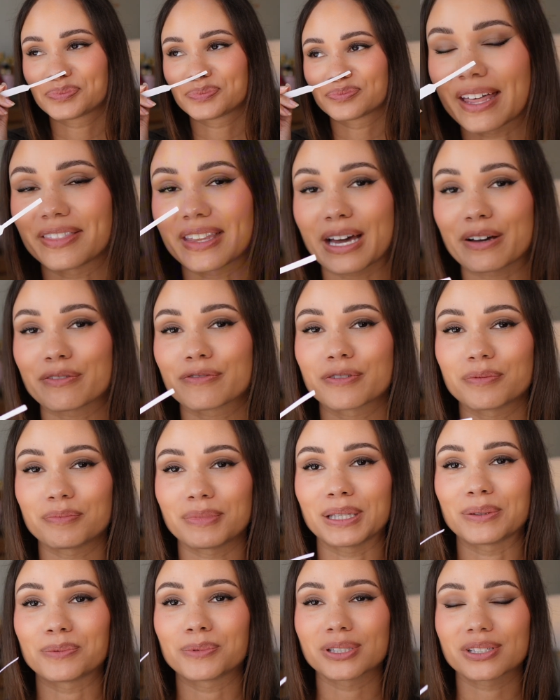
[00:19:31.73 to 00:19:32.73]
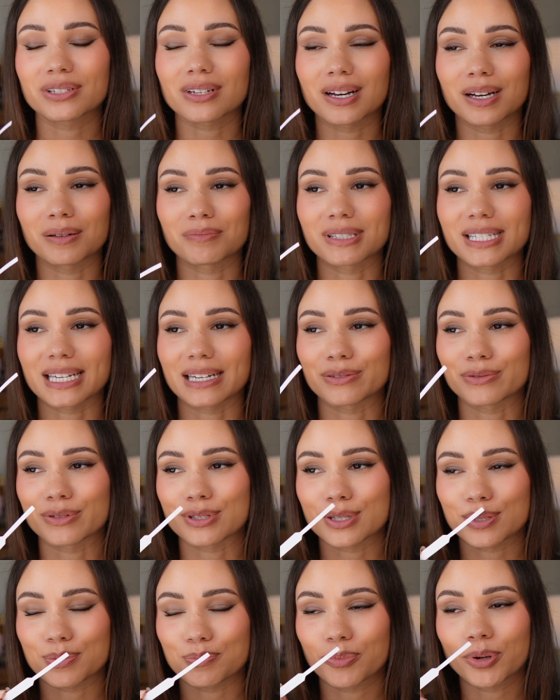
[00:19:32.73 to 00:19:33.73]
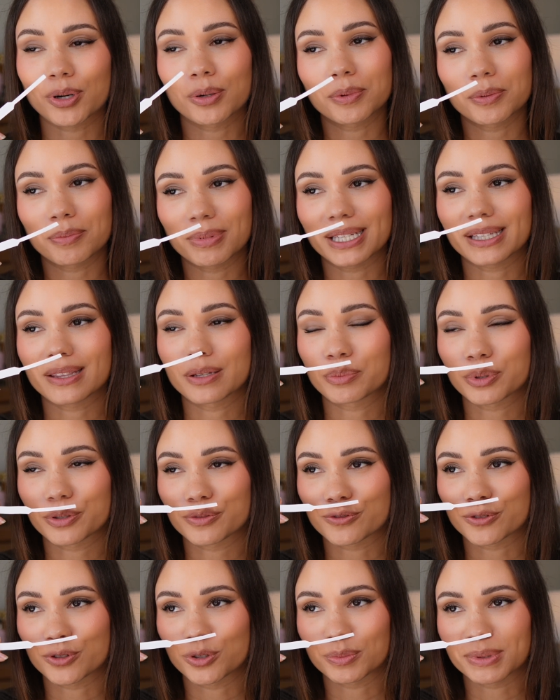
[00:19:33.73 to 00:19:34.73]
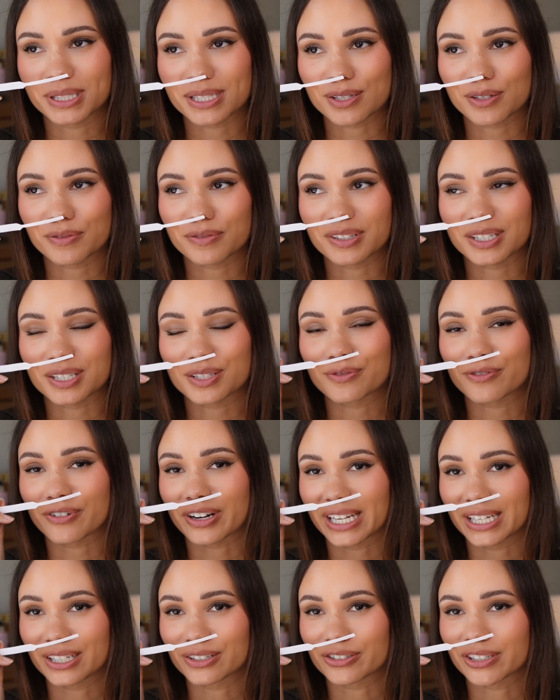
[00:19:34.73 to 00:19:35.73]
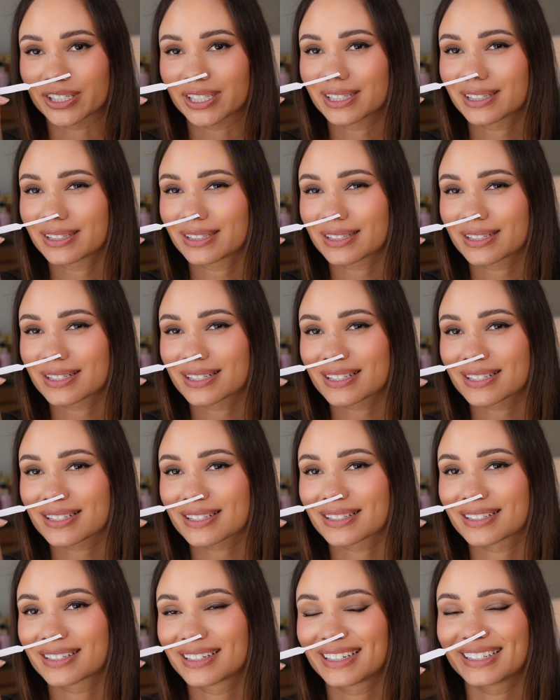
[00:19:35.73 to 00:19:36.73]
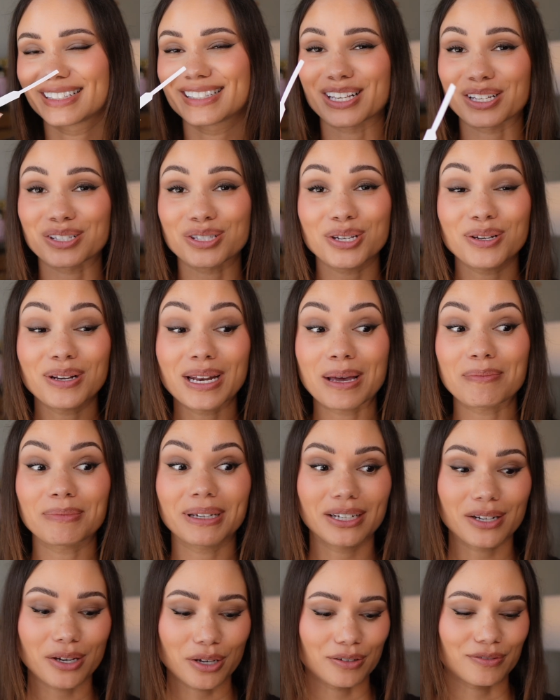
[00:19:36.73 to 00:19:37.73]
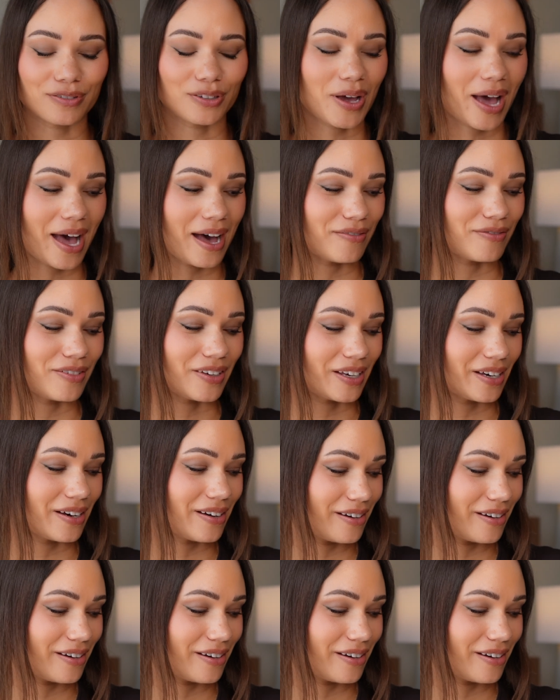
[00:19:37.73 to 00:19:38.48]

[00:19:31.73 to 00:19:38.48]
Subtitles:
And that for me would come down to probably the performance of this fragrance. So do let me know if you have it.